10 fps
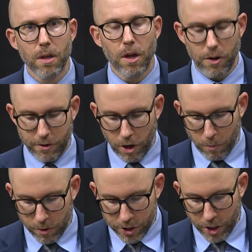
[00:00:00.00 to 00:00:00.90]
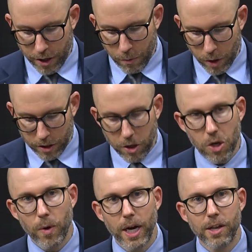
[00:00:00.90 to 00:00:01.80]
I'll start with sharing what the
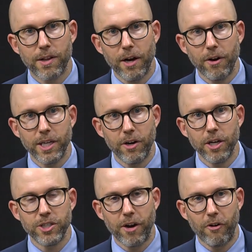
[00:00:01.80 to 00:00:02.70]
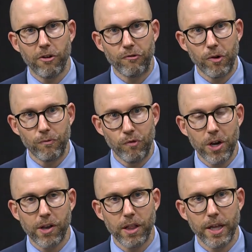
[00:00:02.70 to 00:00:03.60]
UN Secretary General
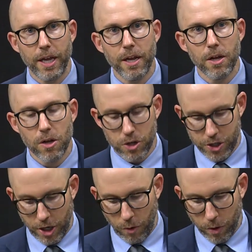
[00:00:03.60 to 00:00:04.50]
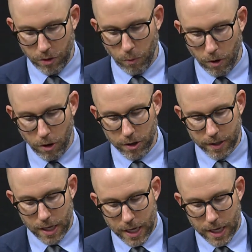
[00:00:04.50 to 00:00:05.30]
recently shared with the world.